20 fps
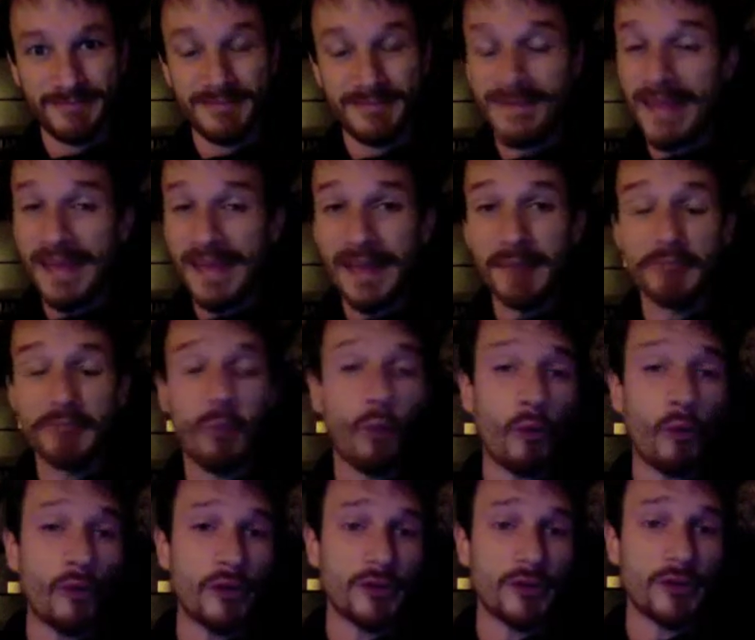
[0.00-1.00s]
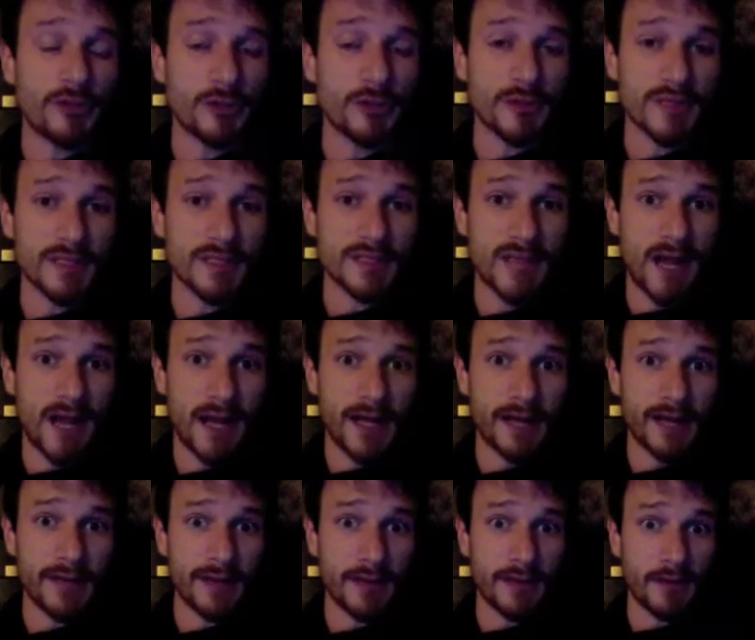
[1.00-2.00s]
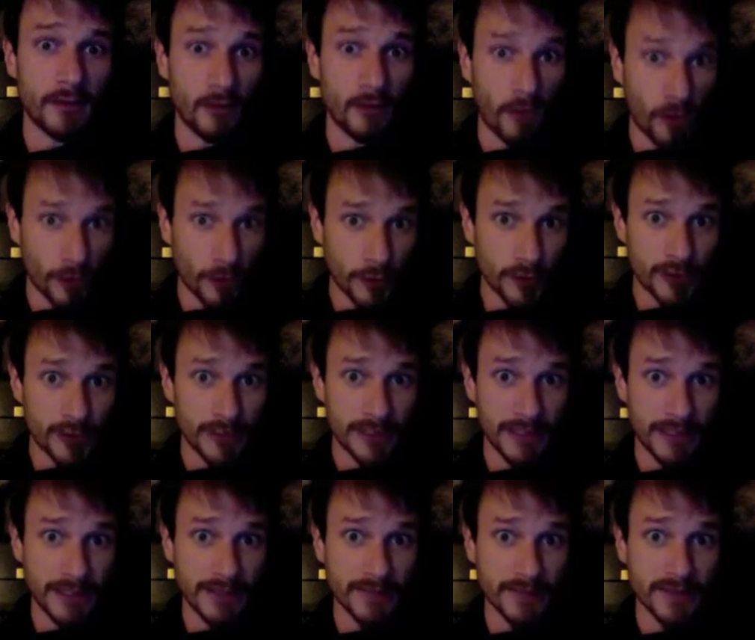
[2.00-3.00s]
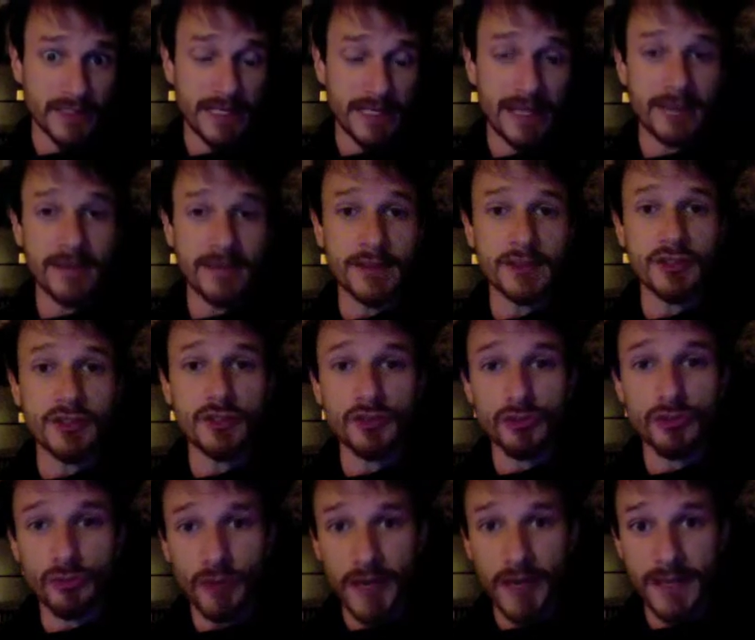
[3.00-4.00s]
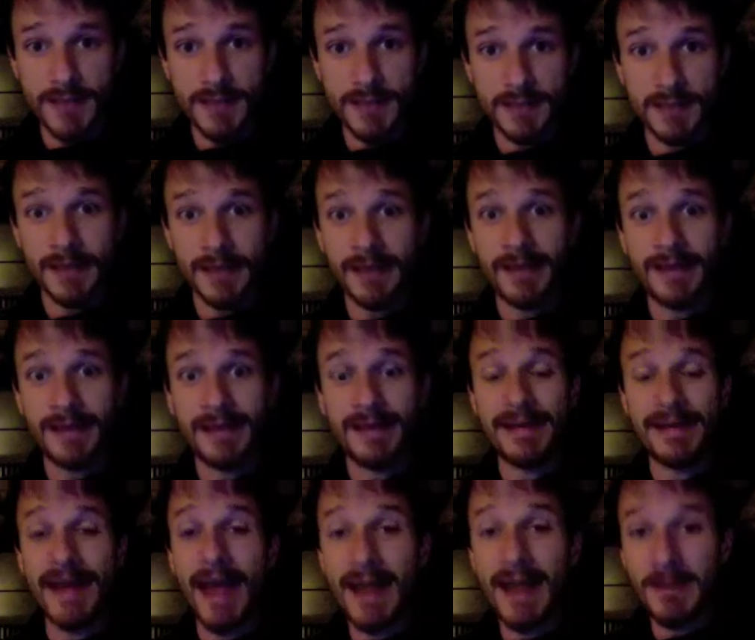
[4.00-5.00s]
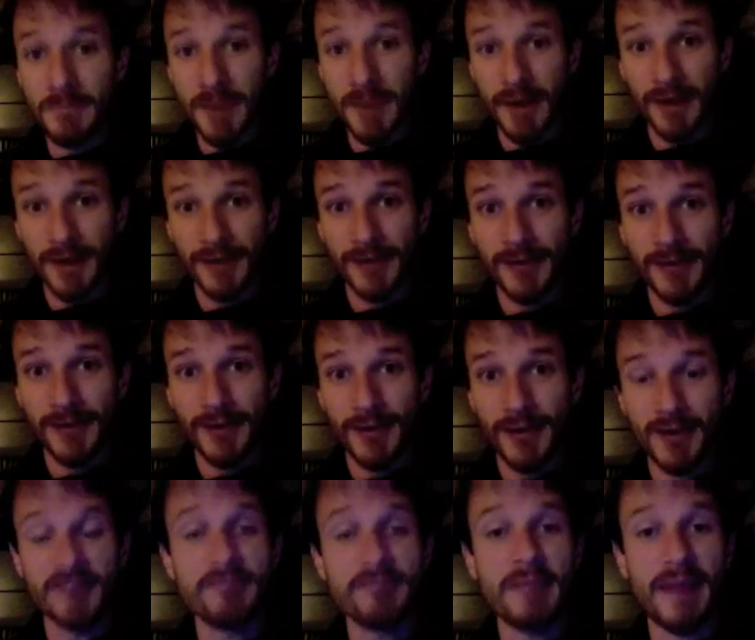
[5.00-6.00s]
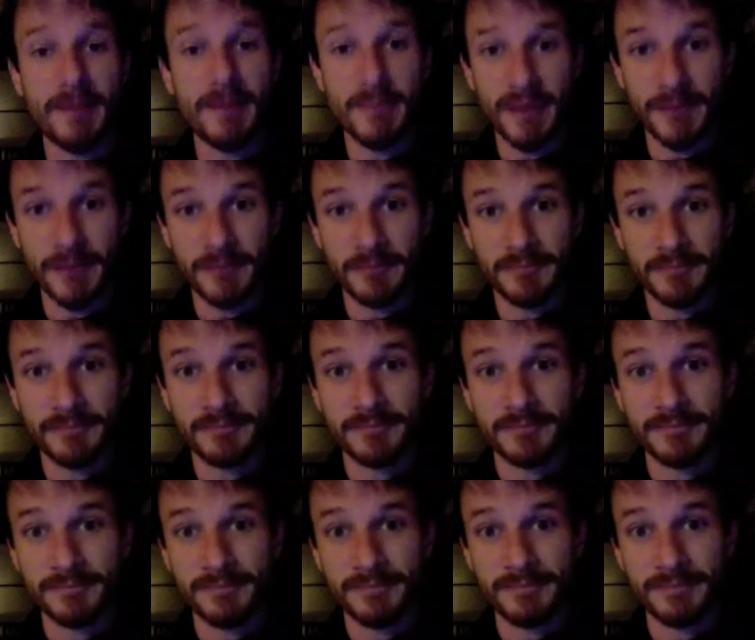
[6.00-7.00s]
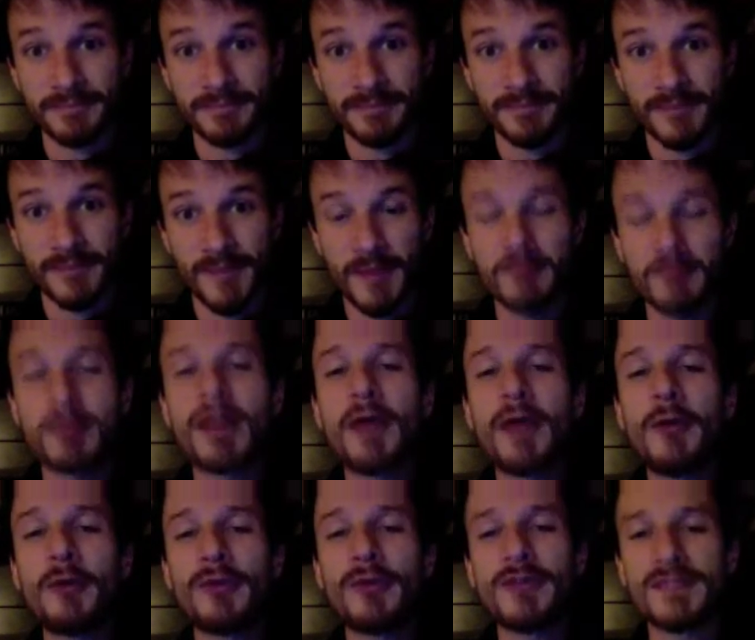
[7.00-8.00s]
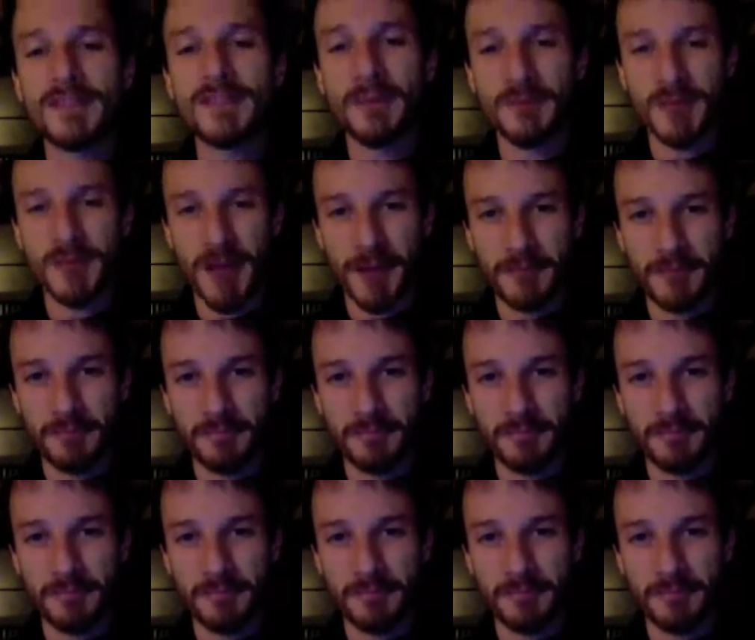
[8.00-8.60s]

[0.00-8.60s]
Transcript: They get born into a society that largely lives in the stress nightmare of maybe. Play with it sometime.